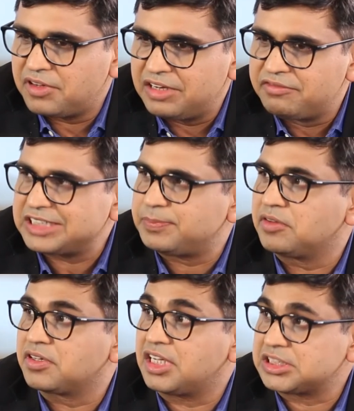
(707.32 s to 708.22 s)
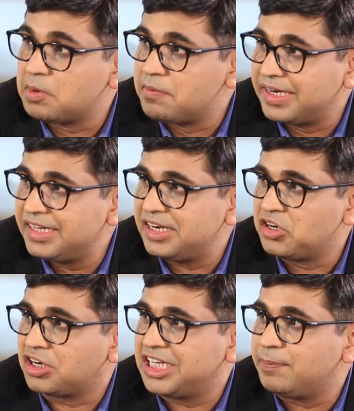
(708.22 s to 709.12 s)
investment of the customer money and
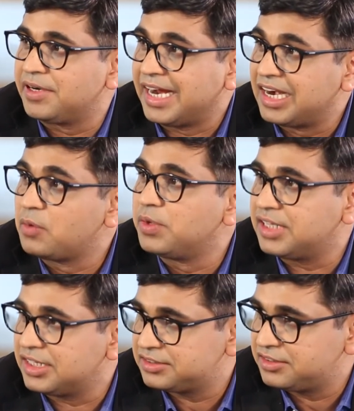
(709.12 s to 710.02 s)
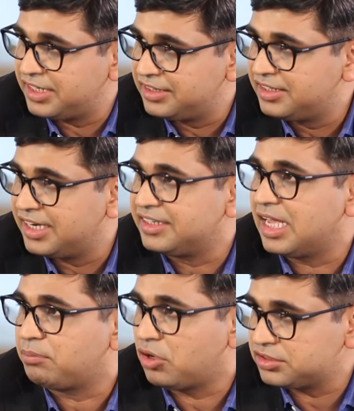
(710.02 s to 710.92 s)
not keep it idle with us in the
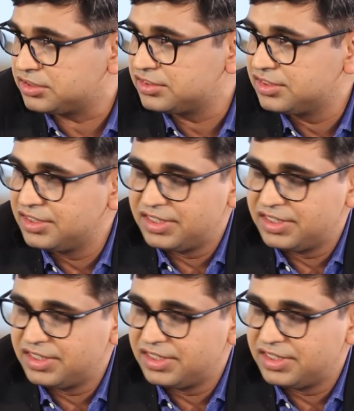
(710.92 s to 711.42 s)
entire process.